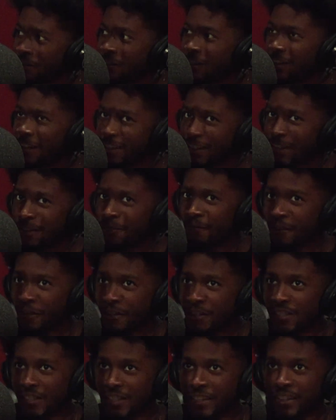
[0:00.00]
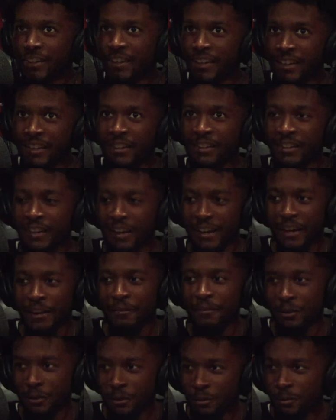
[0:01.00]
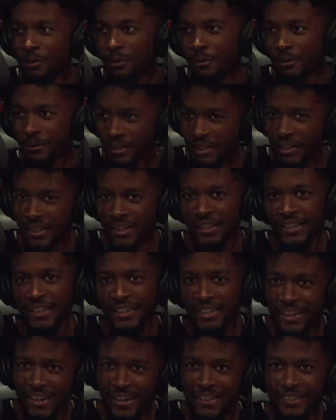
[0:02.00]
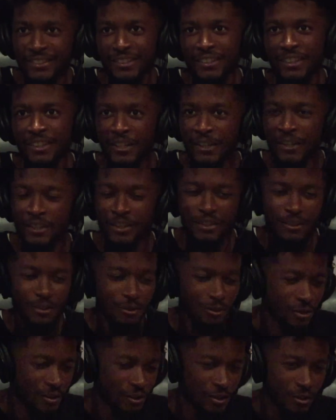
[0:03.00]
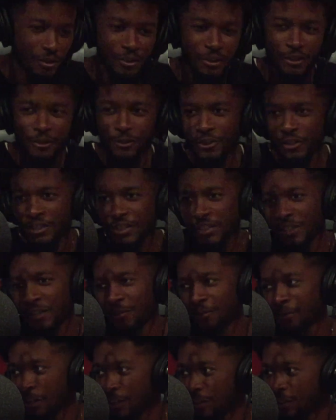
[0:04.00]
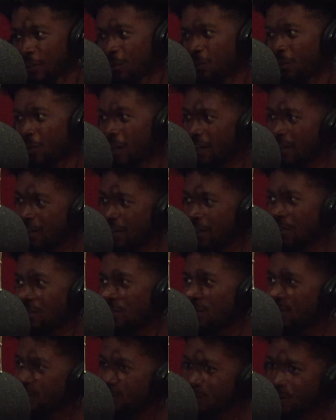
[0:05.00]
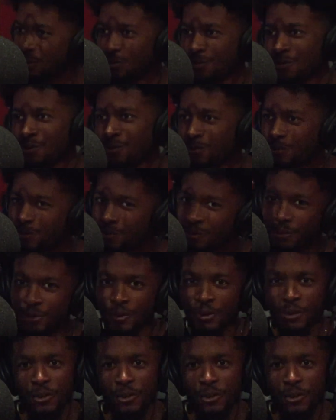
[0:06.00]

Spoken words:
that first, second day, like after you know what I'm saying, get kind of, you know, clears yourself out. You kind of, you know, you.